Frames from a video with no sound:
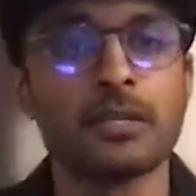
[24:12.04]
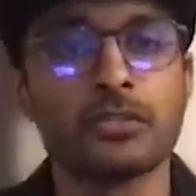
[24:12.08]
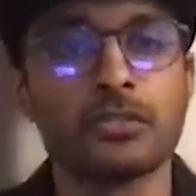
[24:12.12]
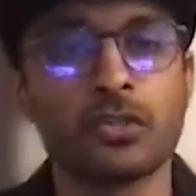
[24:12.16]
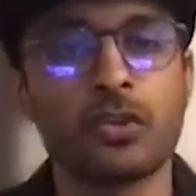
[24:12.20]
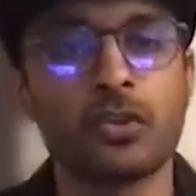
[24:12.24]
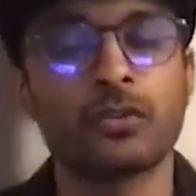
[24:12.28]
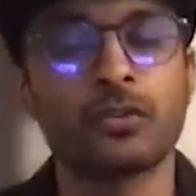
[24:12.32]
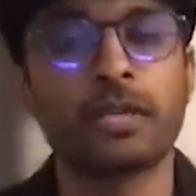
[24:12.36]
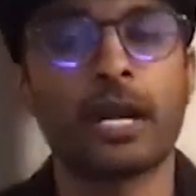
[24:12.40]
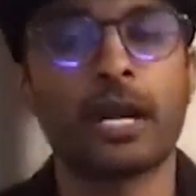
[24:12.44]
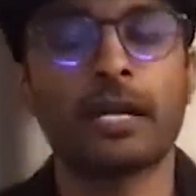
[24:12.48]

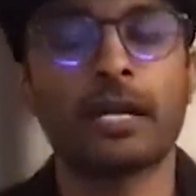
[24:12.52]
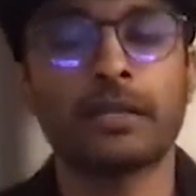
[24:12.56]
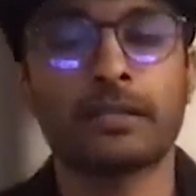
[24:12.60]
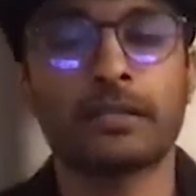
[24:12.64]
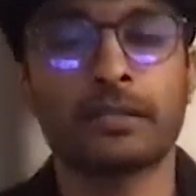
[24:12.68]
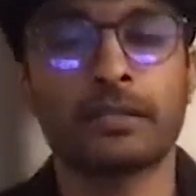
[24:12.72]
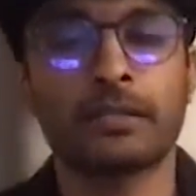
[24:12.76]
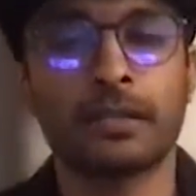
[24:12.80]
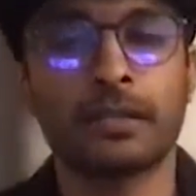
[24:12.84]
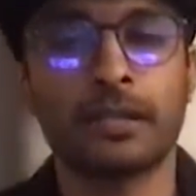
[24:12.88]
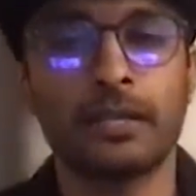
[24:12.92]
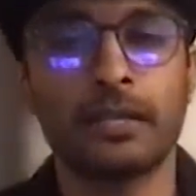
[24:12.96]
So
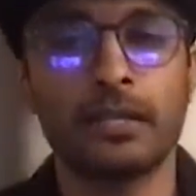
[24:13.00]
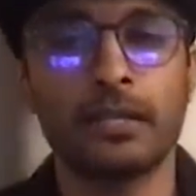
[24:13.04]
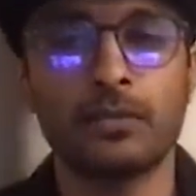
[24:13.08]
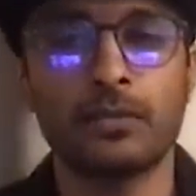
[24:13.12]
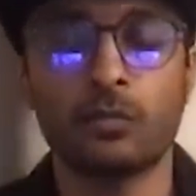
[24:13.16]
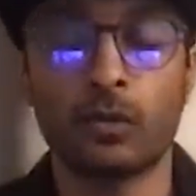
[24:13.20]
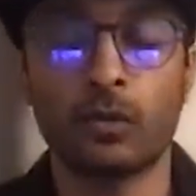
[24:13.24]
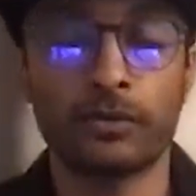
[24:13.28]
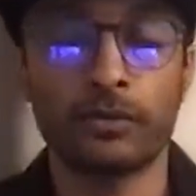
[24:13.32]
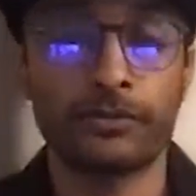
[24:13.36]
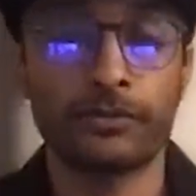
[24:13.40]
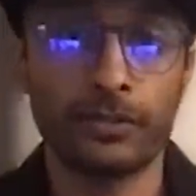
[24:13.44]
that
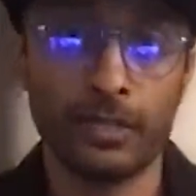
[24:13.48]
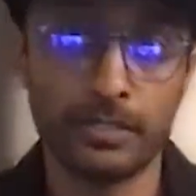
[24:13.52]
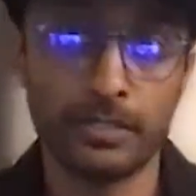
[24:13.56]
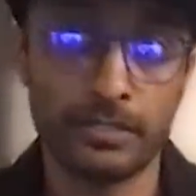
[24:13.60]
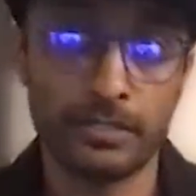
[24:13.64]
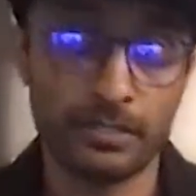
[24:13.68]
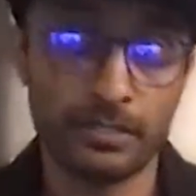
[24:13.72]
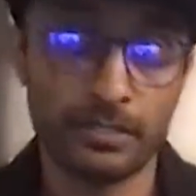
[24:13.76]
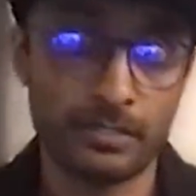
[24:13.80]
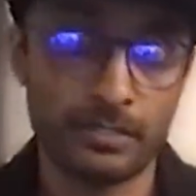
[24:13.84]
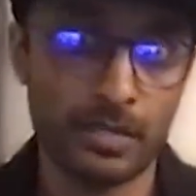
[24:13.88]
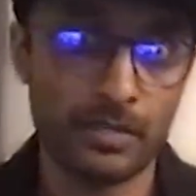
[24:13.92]
is one of the
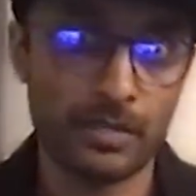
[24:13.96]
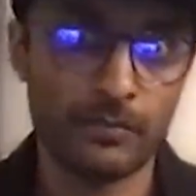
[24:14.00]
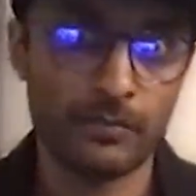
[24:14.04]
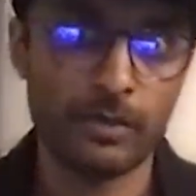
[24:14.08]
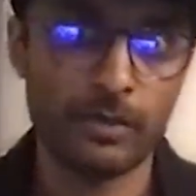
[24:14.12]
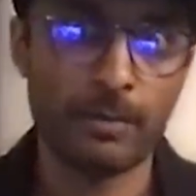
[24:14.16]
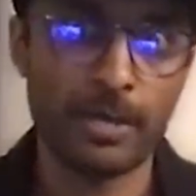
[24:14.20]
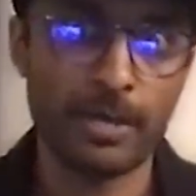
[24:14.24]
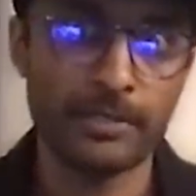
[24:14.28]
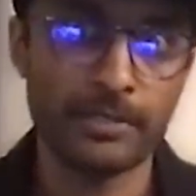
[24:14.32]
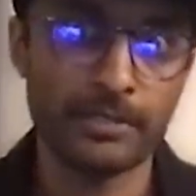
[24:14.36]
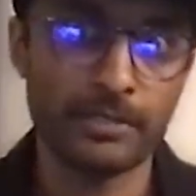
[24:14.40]
reasons that
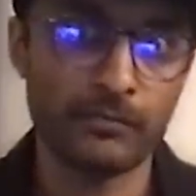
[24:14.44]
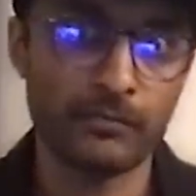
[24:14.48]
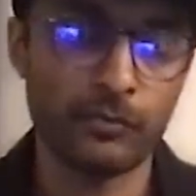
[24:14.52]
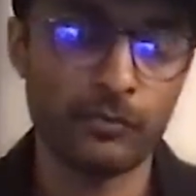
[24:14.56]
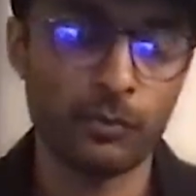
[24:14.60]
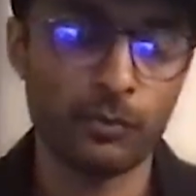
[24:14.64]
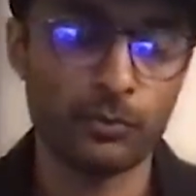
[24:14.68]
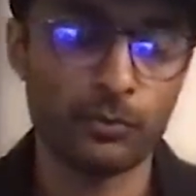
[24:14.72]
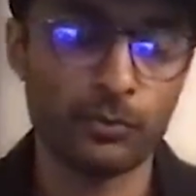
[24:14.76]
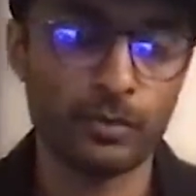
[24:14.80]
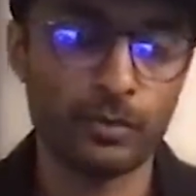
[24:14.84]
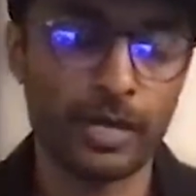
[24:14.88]
we
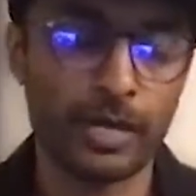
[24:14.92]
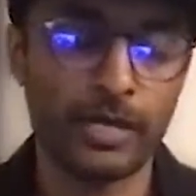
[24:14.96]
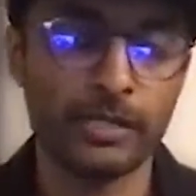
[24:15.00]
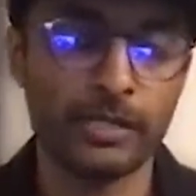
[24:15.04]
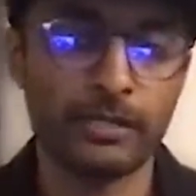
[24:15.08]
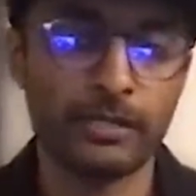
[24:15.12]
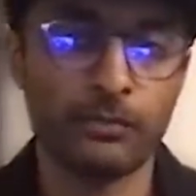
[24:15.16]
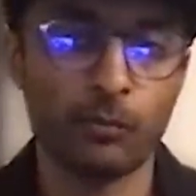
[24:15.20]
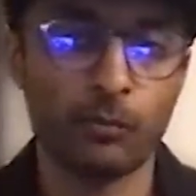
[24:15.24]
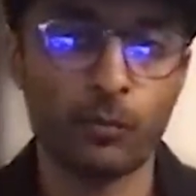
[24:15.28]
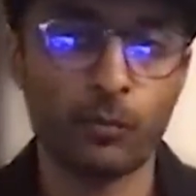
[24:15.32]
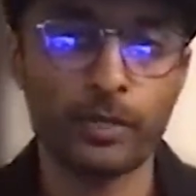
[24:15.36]
maintain four to
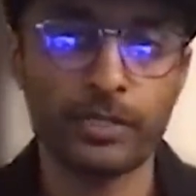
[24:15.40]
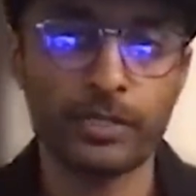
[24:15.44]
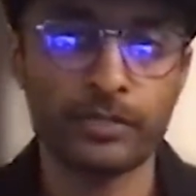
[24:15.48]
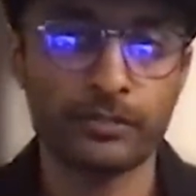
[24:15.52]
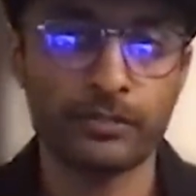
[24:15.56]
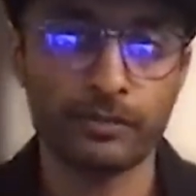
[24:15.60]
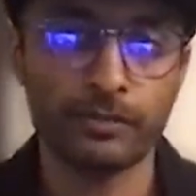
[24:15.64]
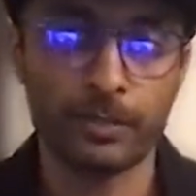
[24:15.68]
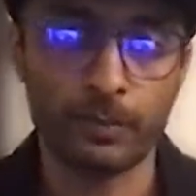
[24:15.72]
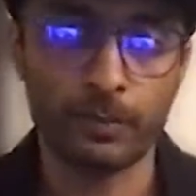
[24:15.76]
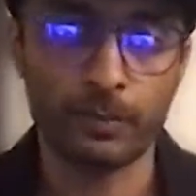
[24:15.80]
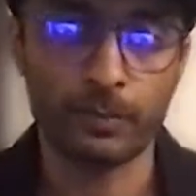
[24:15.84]
eight
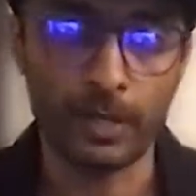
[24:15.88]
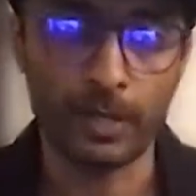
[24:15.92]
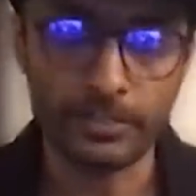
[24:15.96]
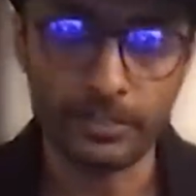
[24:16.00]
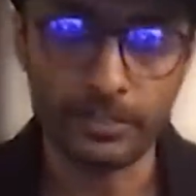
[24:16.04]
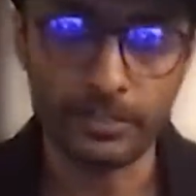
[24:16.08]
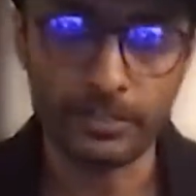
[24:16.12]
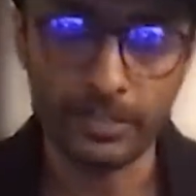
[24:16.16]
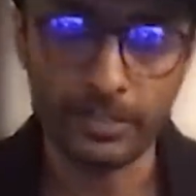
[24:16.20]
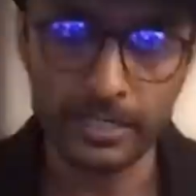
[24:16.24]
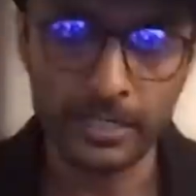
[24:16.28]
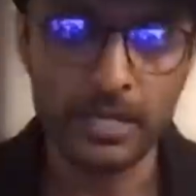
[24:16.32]
weeks of
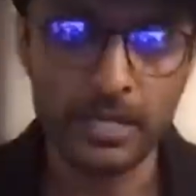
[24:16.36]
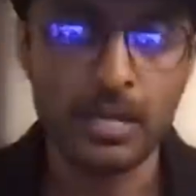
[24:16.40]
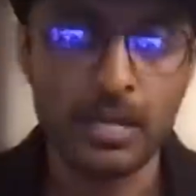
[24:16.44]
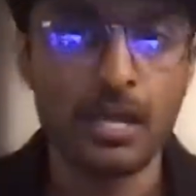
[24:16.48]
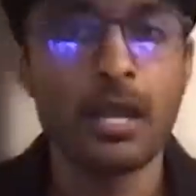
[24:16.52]
inventory.